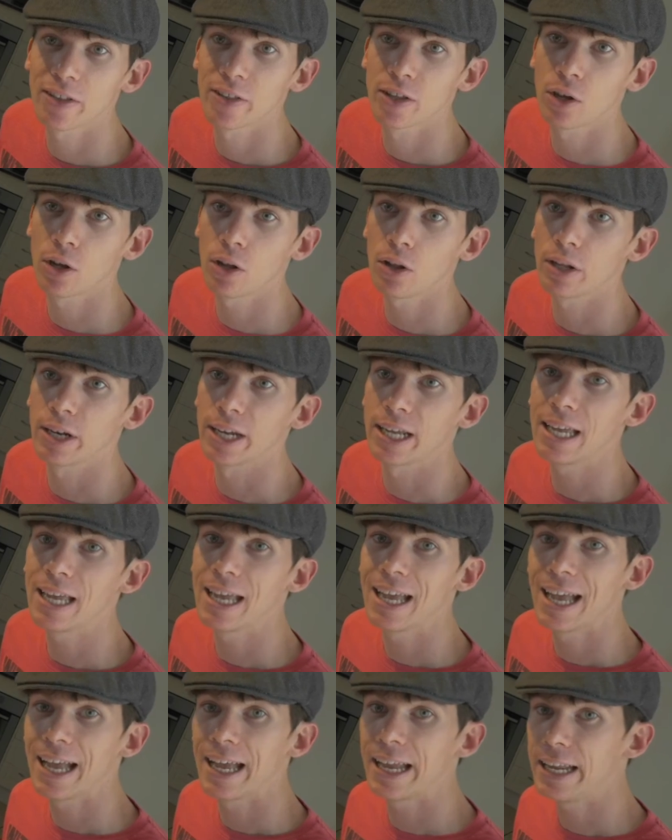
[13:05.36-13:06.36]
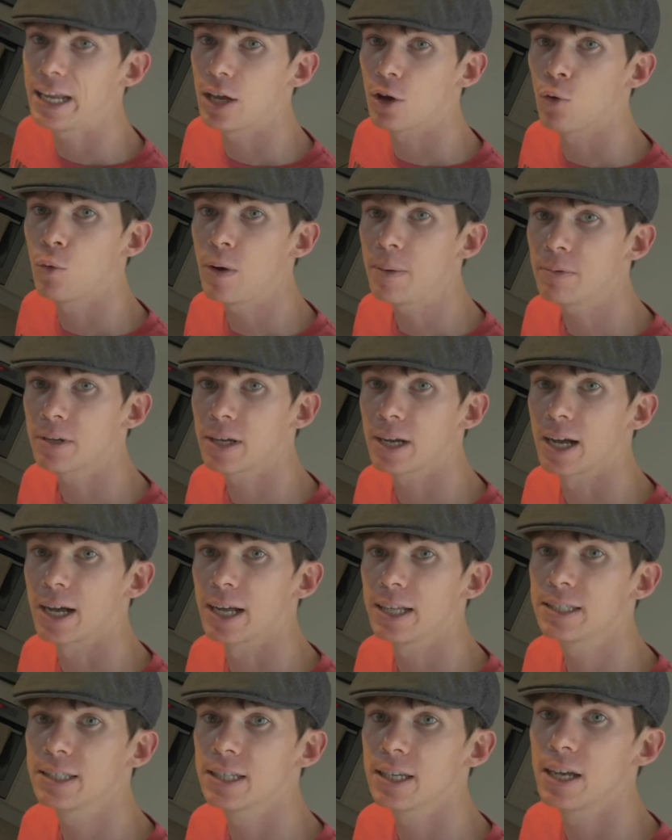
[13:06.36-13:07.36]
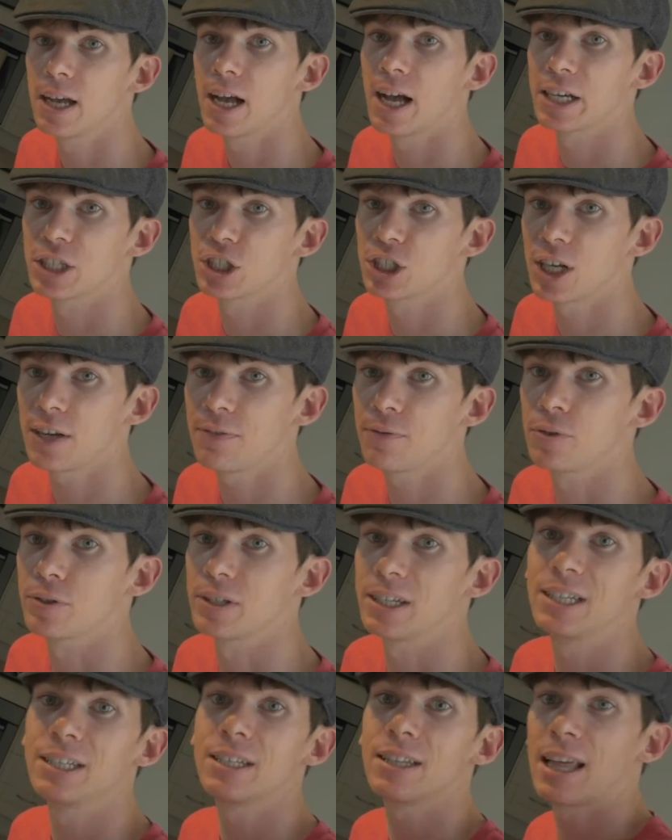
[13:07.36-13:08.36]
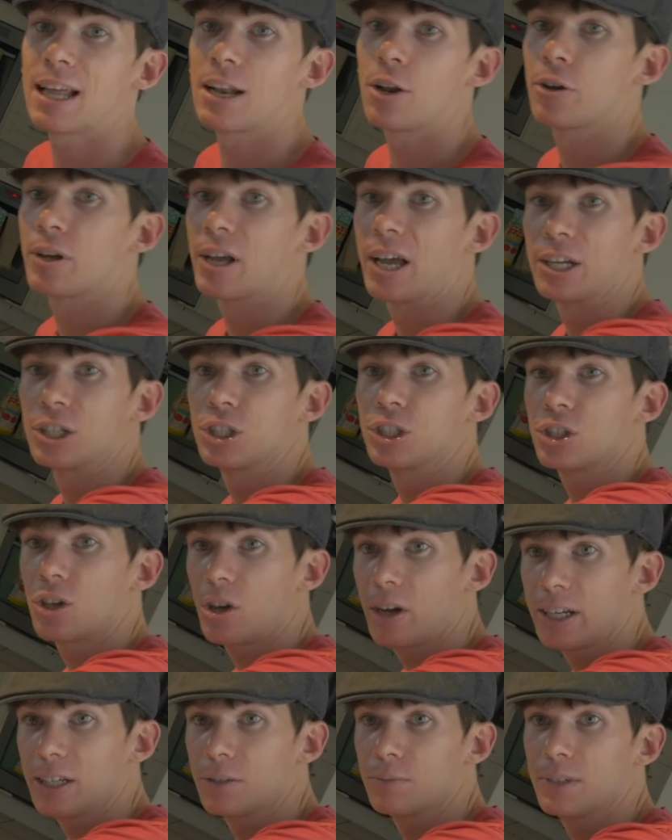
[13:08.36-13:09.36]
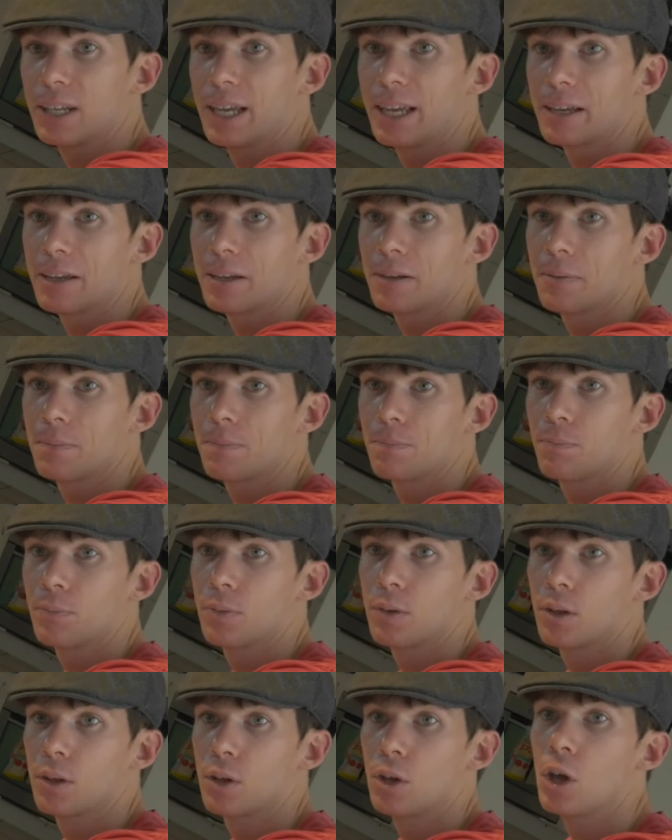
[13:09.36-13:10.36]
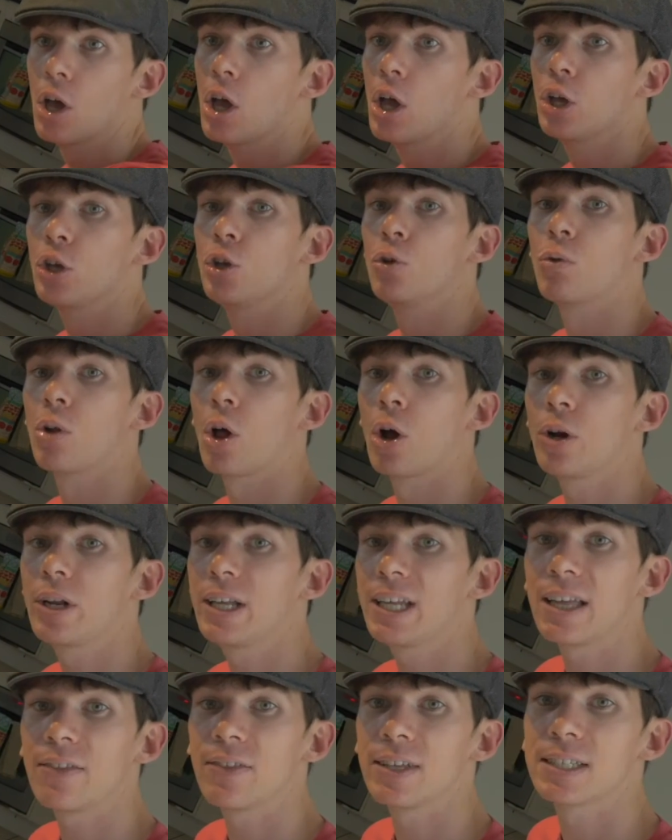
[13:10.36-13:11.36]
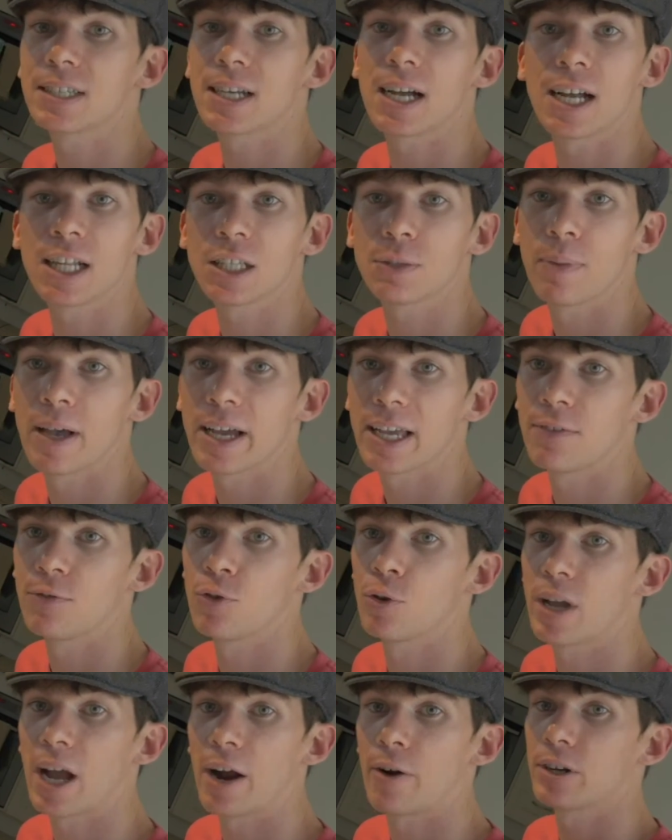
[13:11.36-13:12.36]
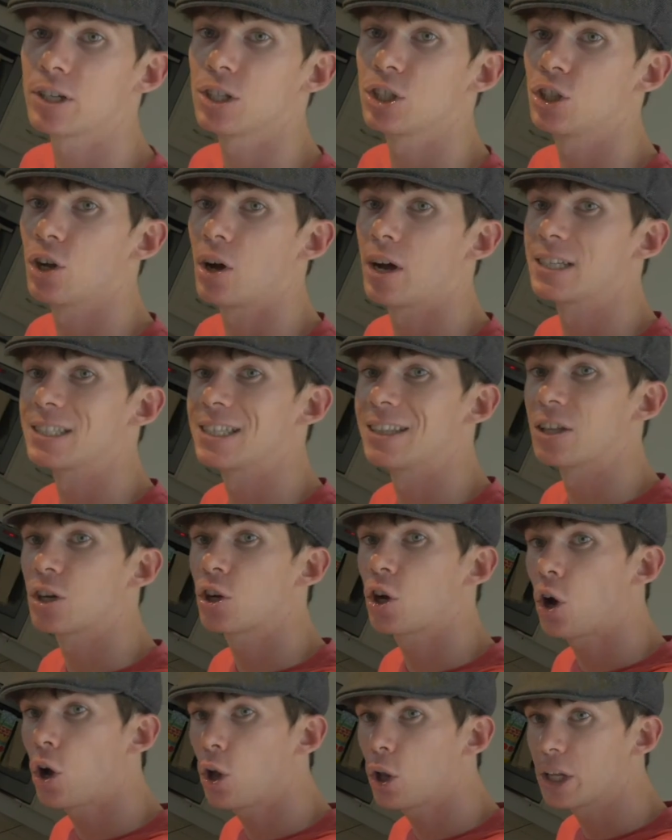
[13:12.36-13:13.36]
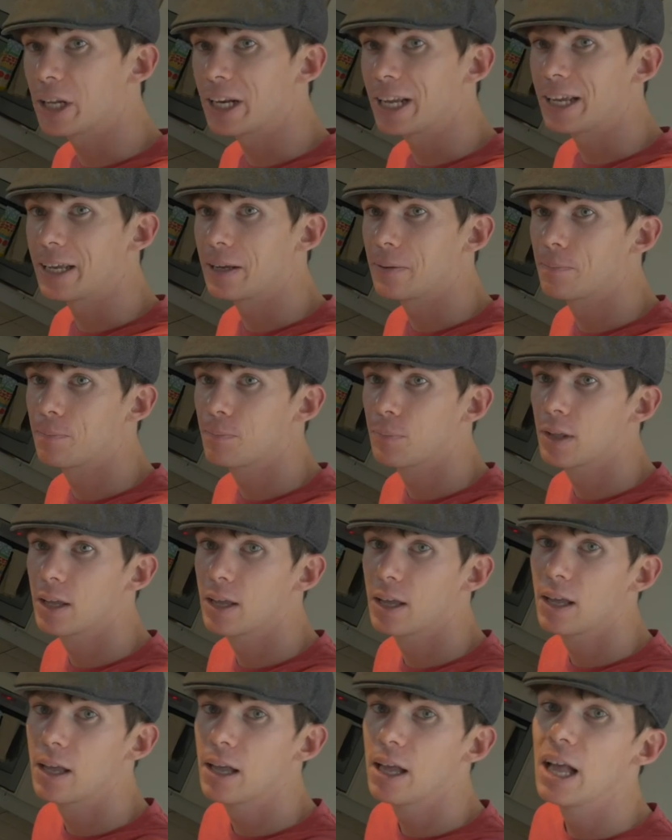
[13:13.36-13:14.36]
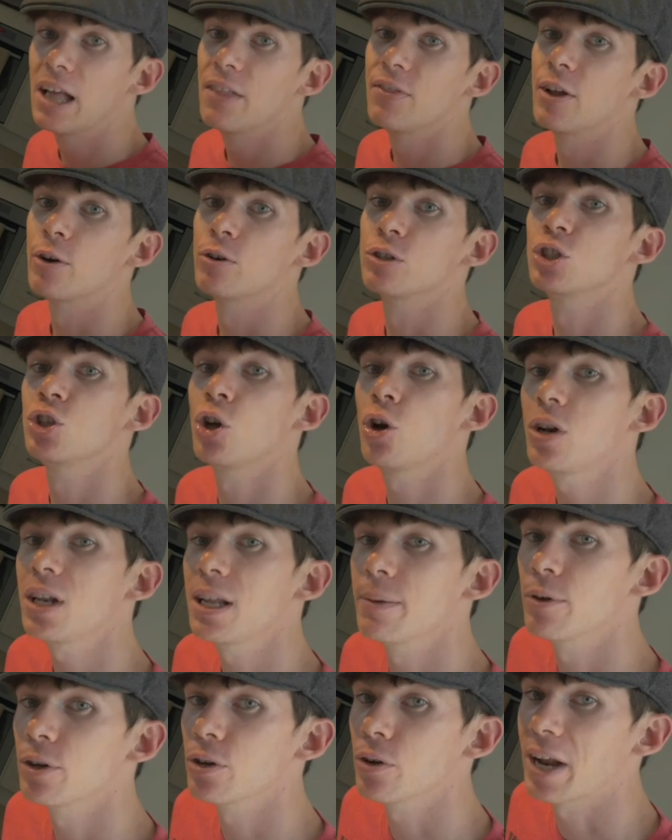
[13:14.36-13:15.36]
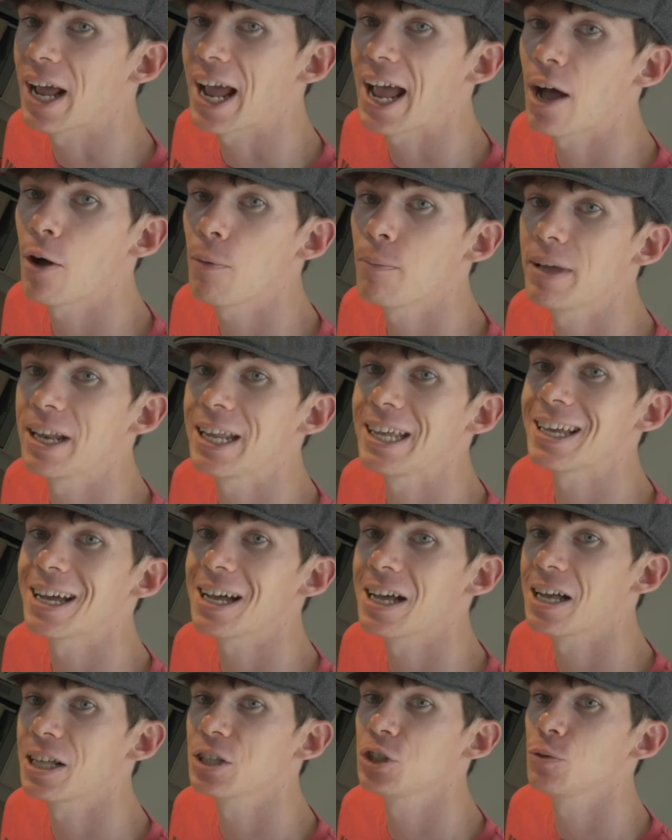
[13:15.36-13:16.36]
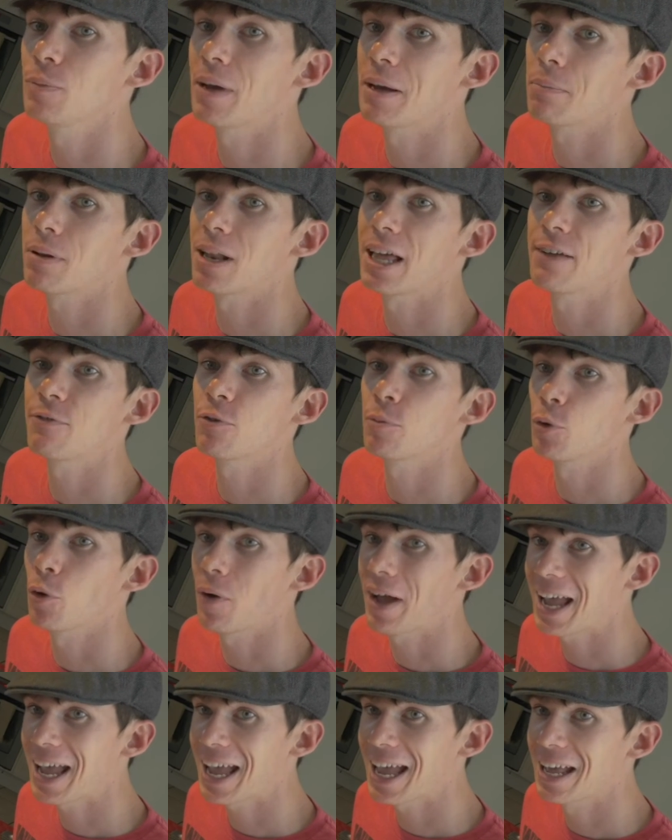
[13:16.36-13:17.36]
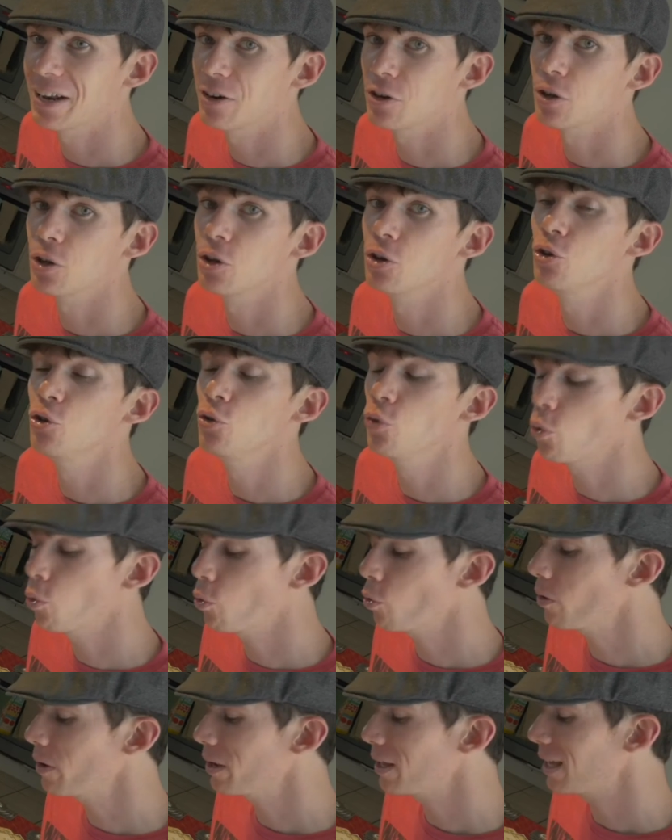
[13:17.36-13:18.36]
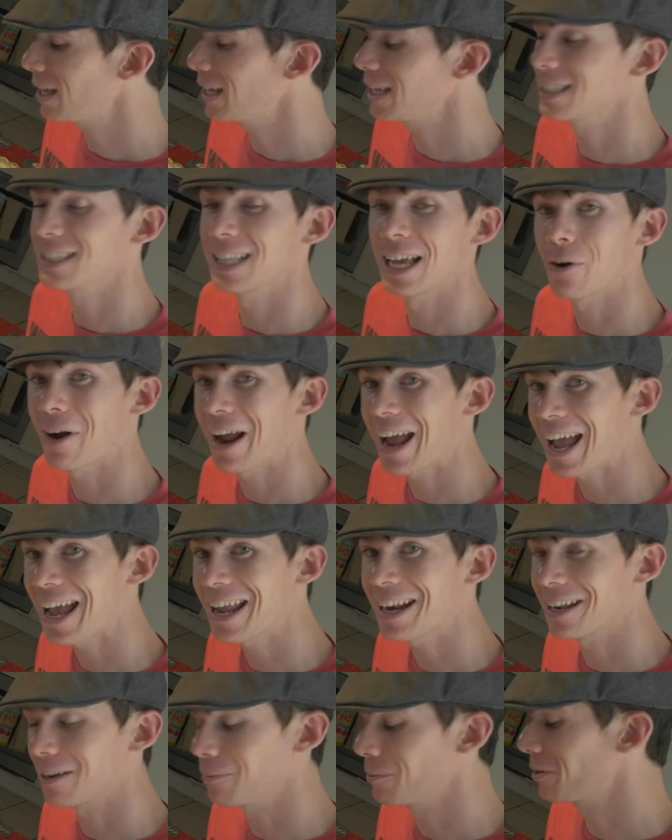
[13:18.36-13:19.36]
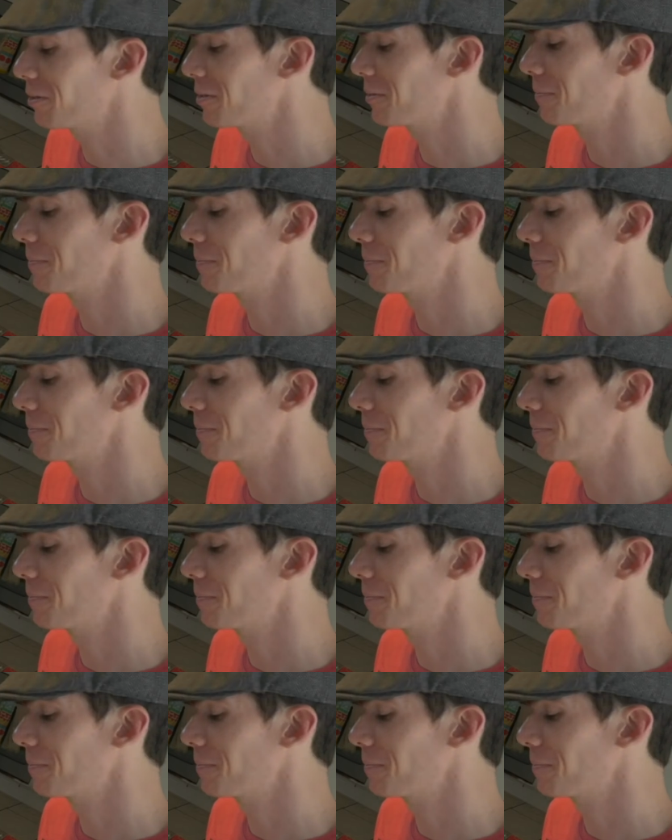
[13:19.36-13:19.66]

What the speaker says: the colony, any equipped cards are shuffled into that location's item deck. You will only get these cards back if your character dies in the colony. There is no limit on how many cards you may play from your hand, nor is there a hand limit.